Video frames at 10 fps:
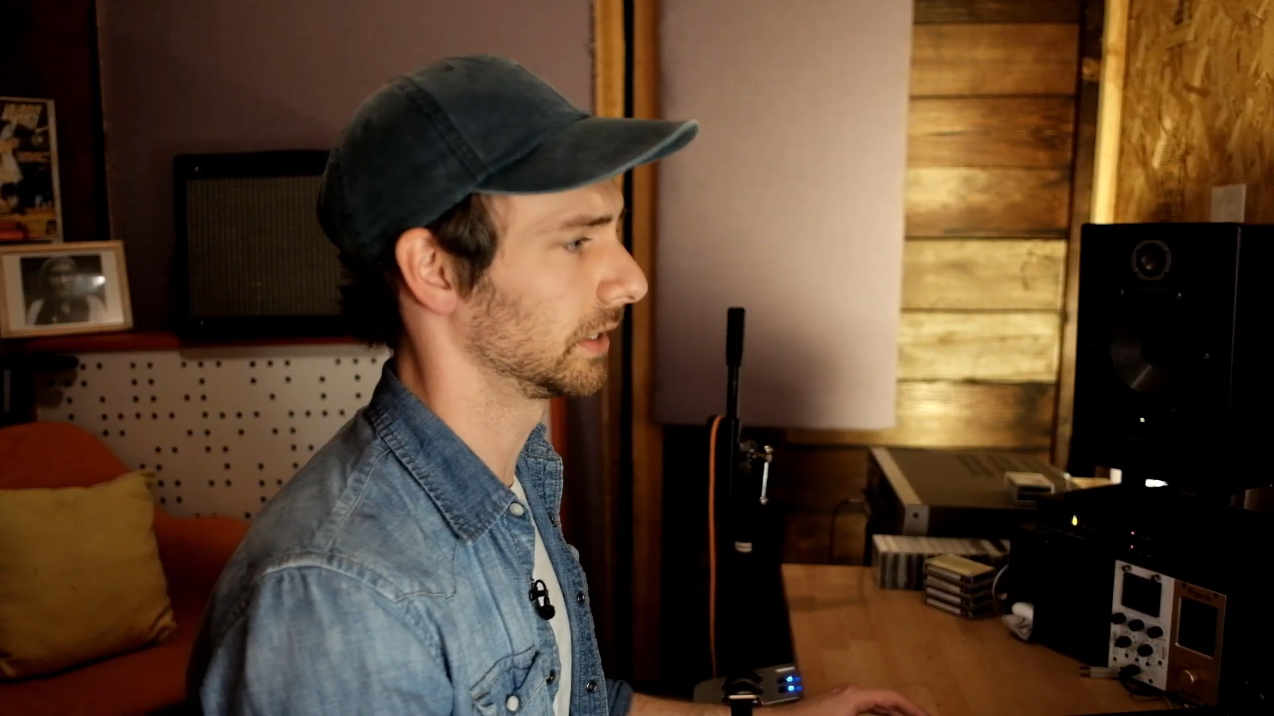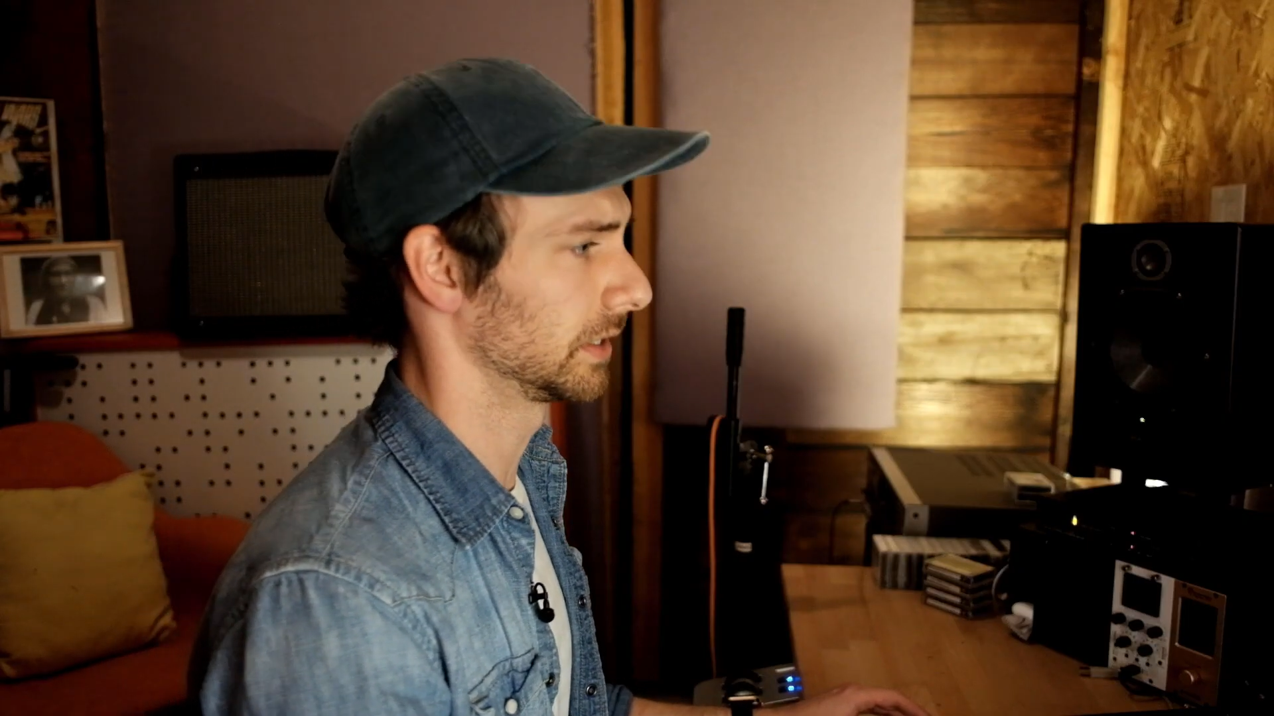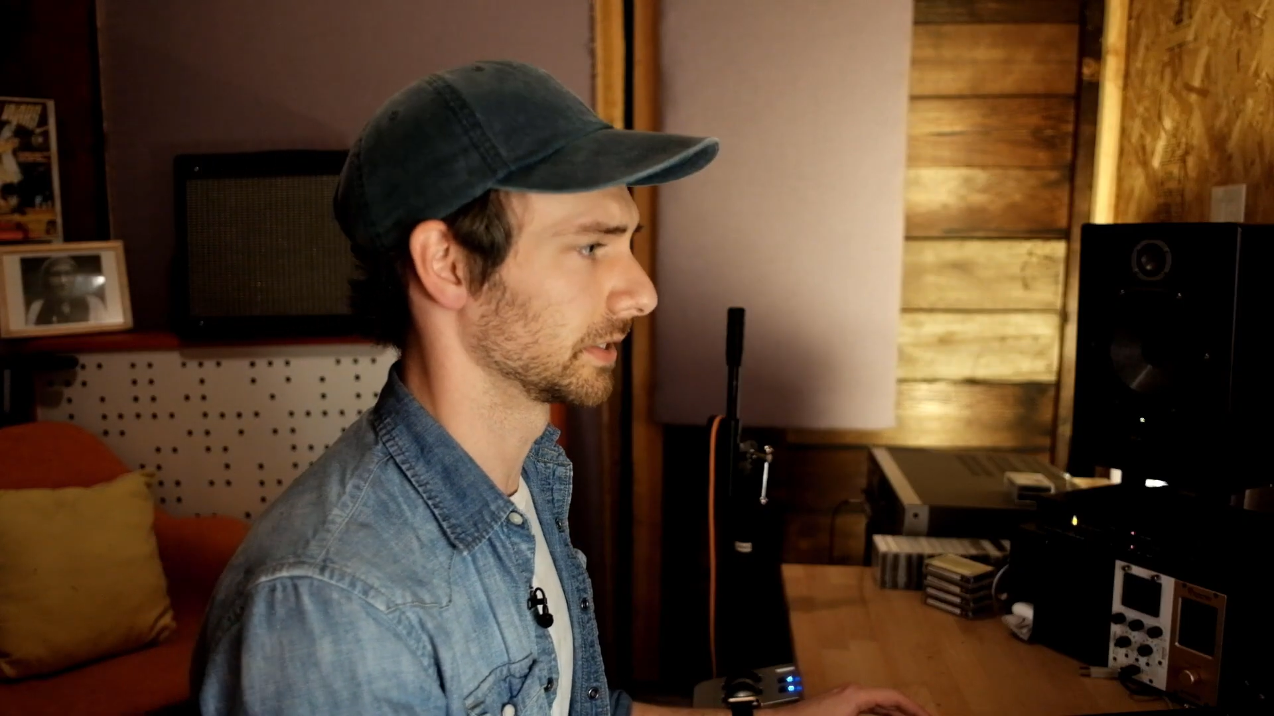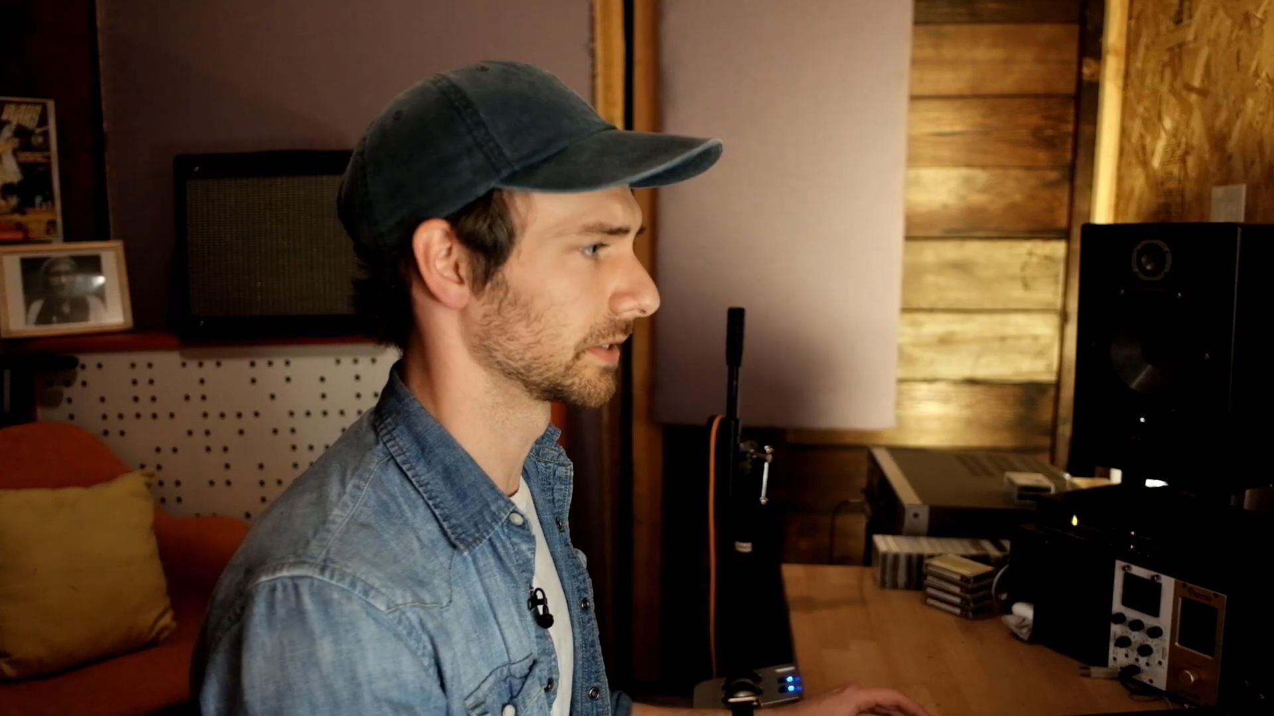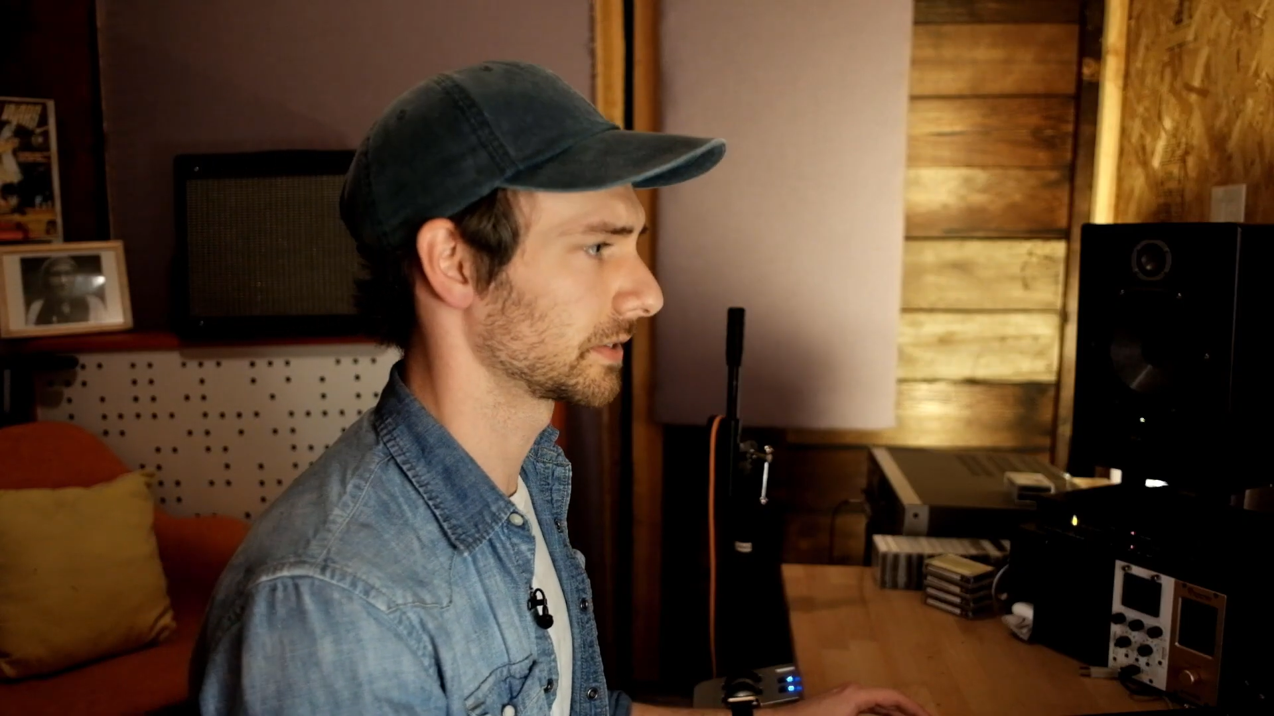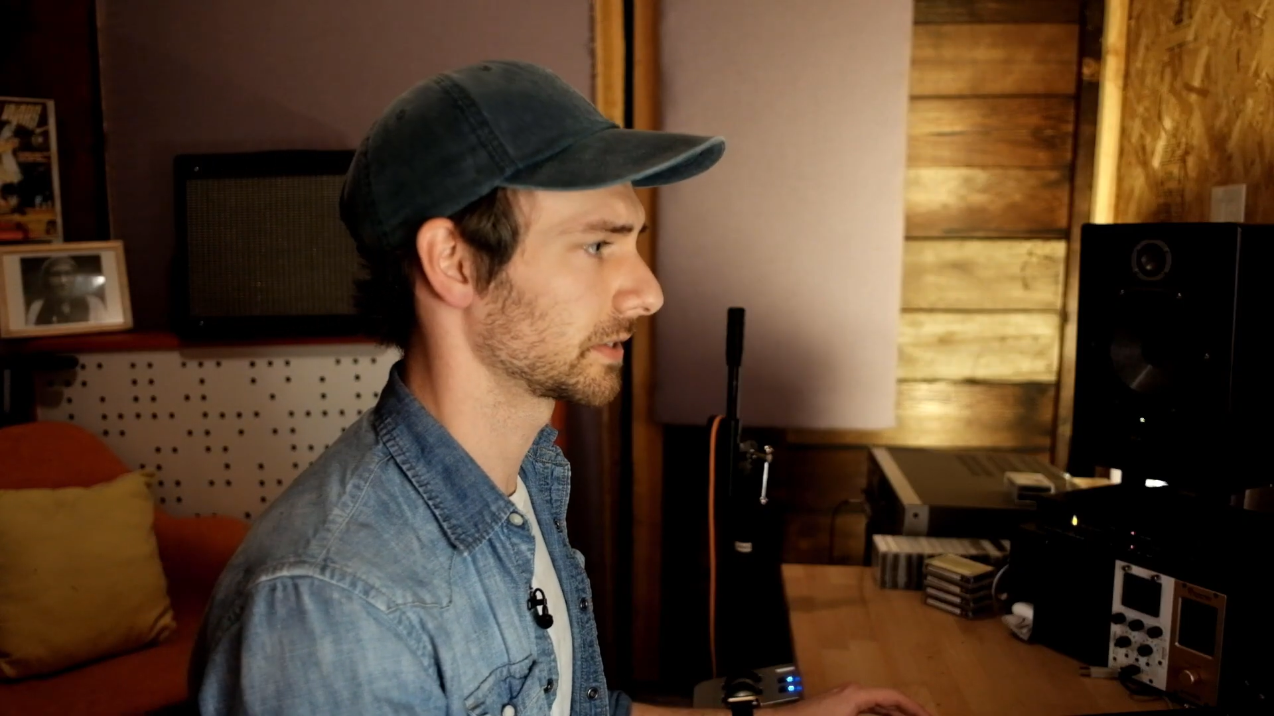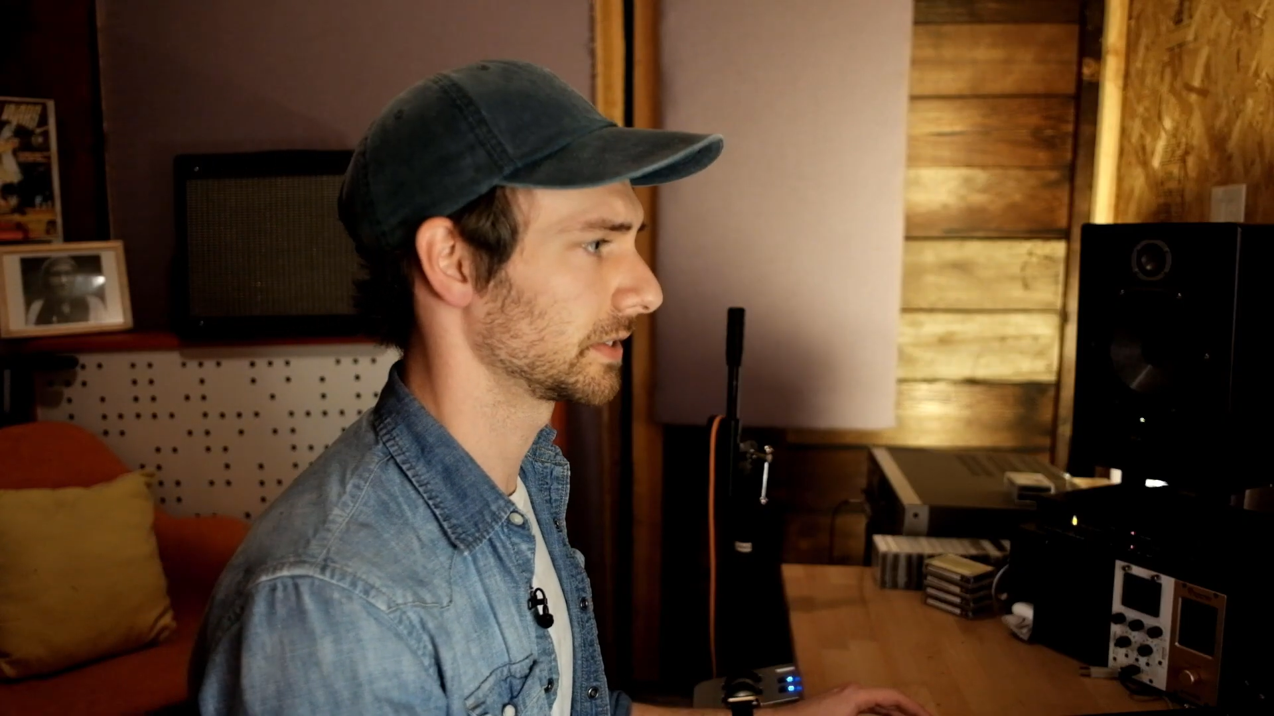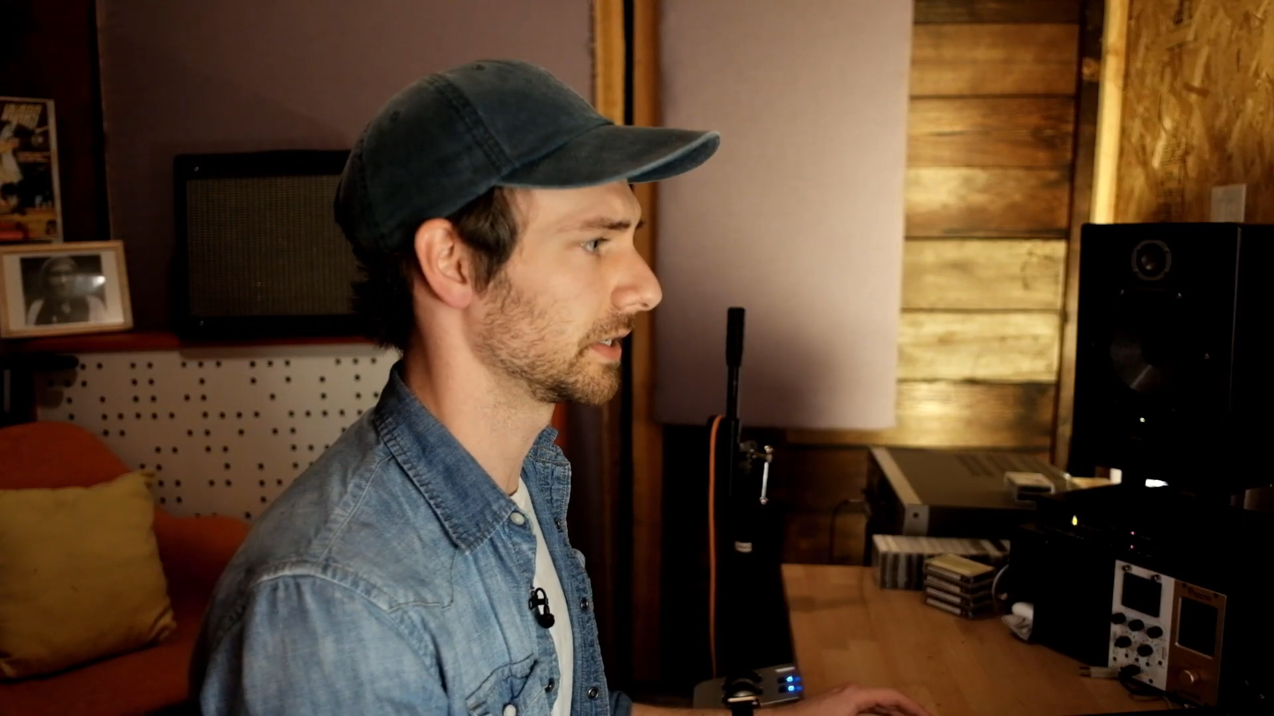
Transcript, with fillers: is,